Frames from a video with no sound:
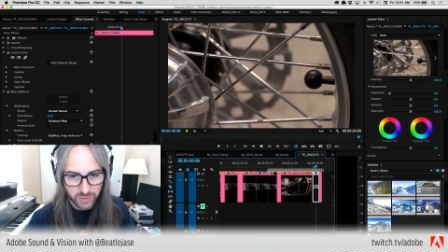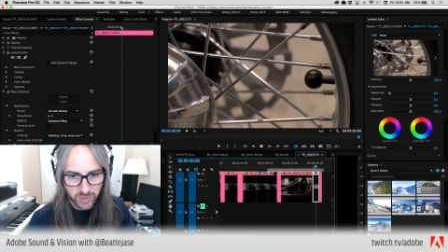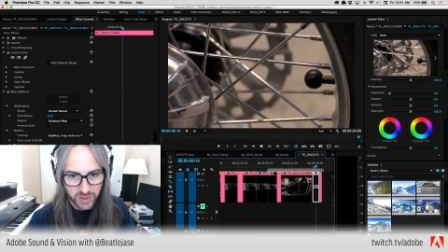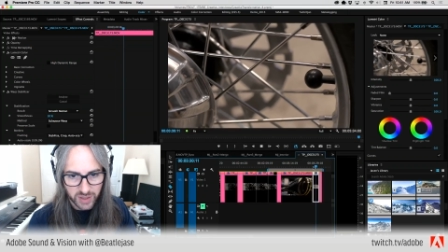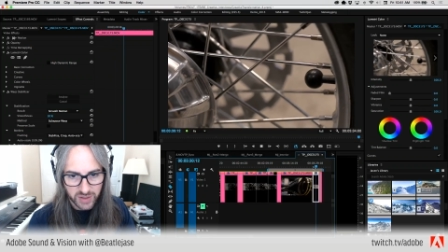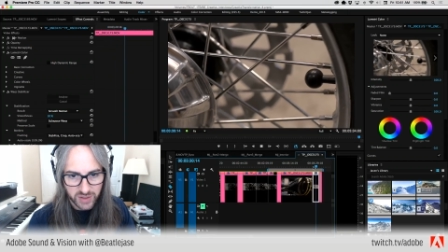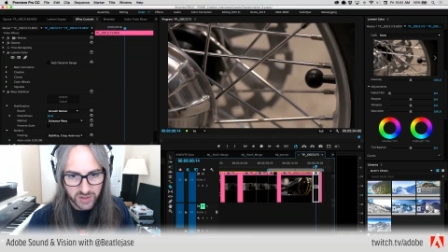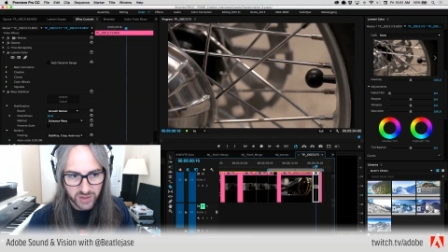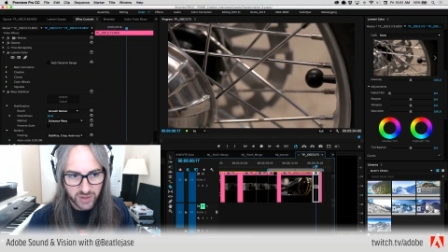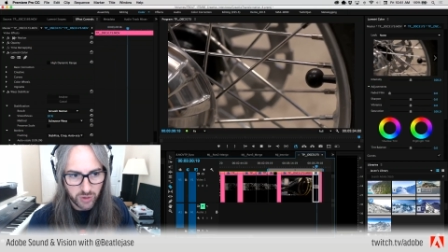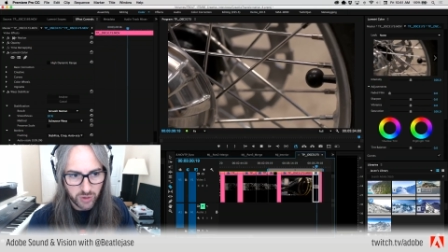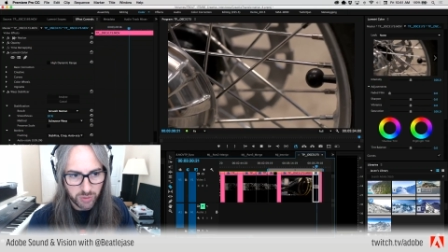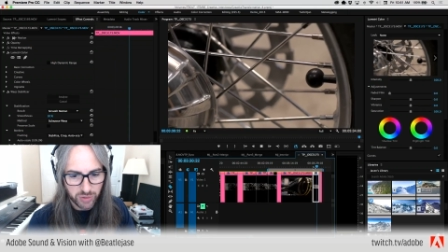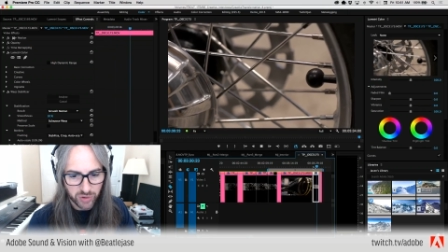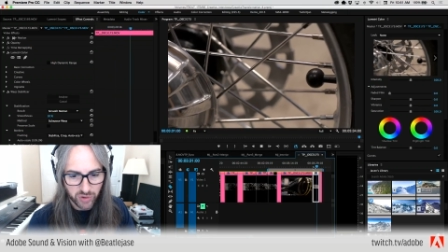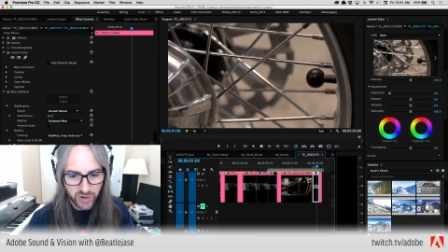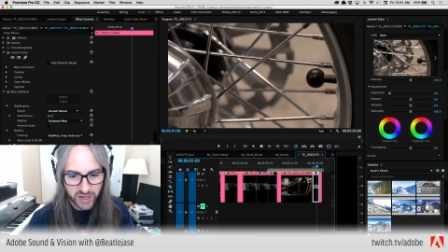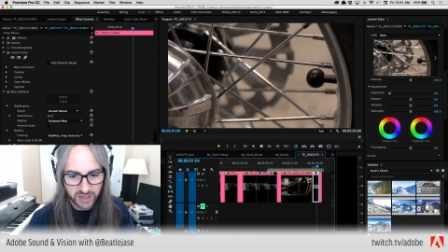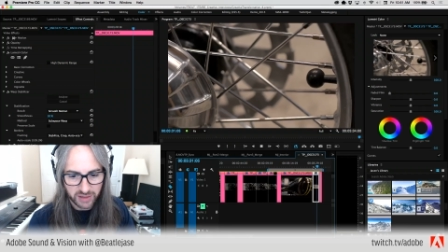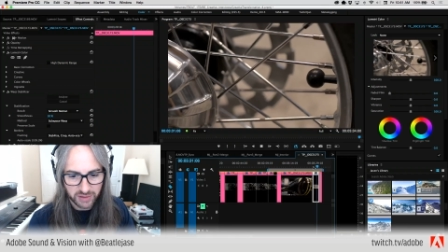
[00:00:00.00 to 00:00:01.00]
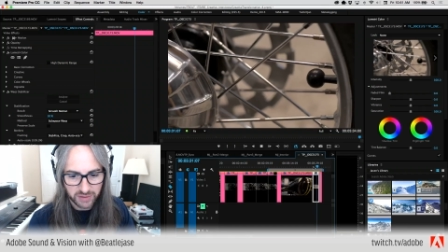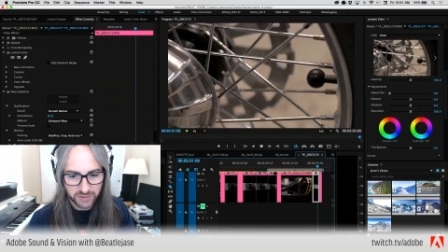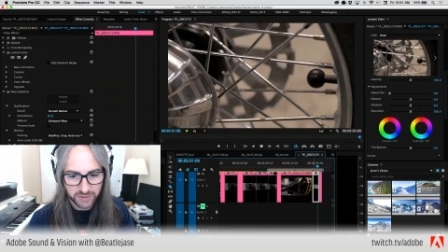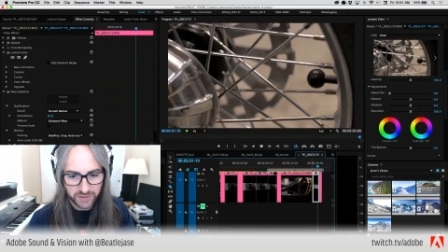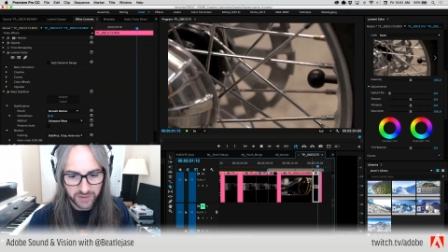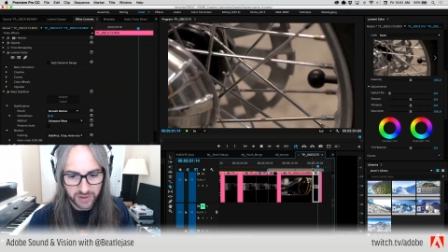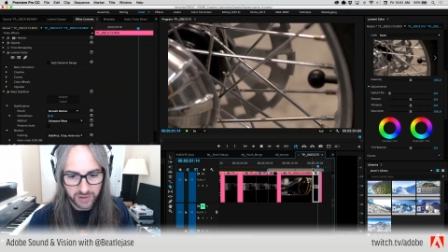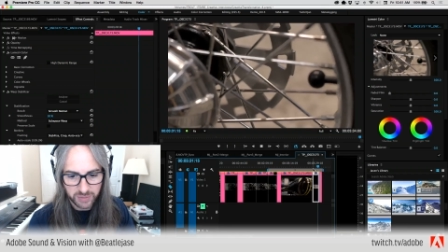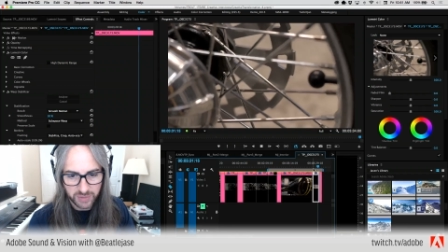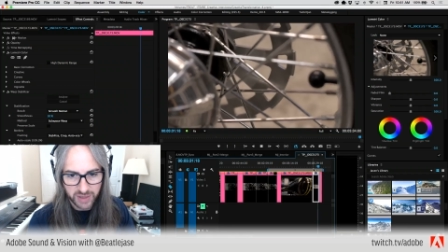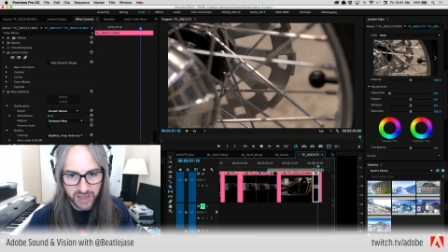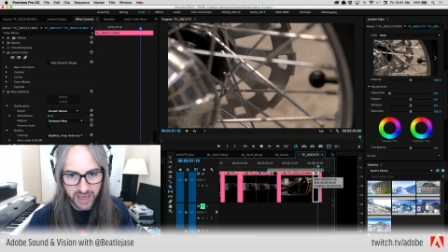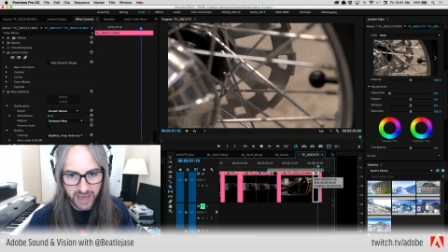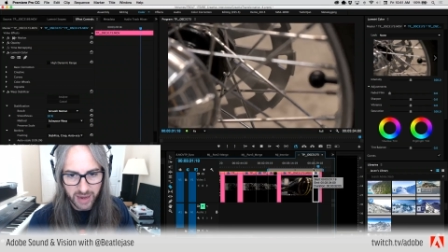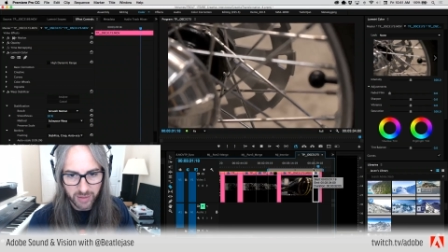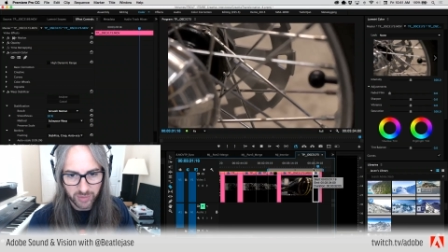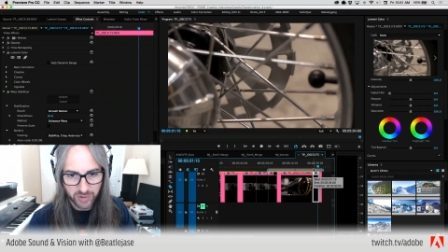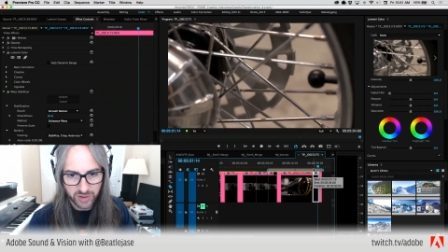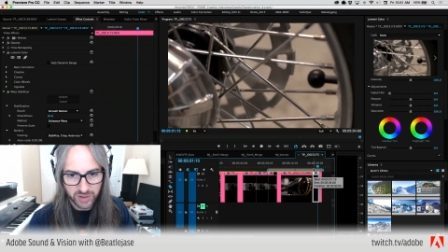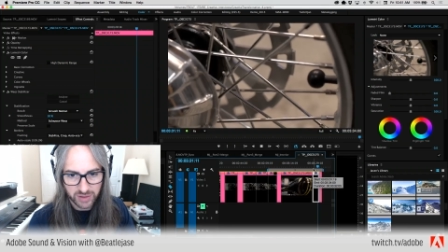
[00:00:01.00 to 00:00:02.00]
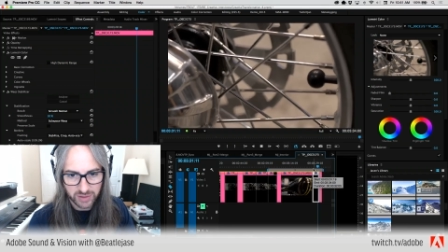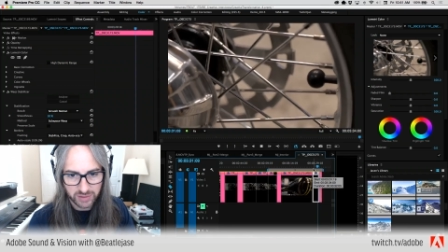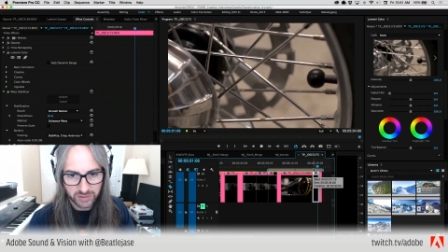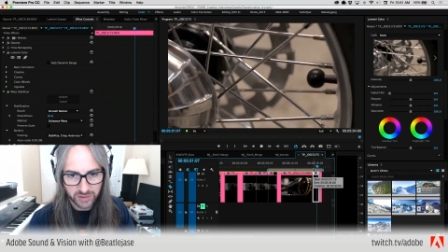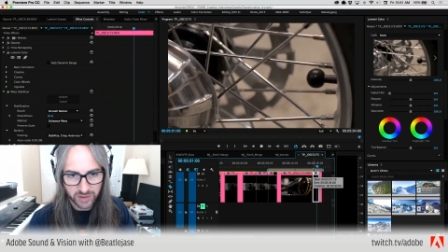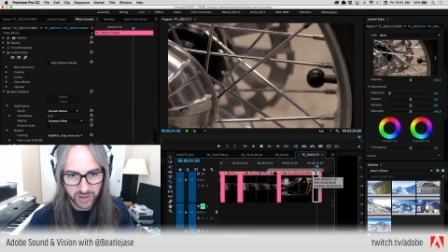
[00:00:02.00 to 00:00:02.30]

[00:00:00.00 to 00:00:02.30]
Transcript: with a Super 8 film camera,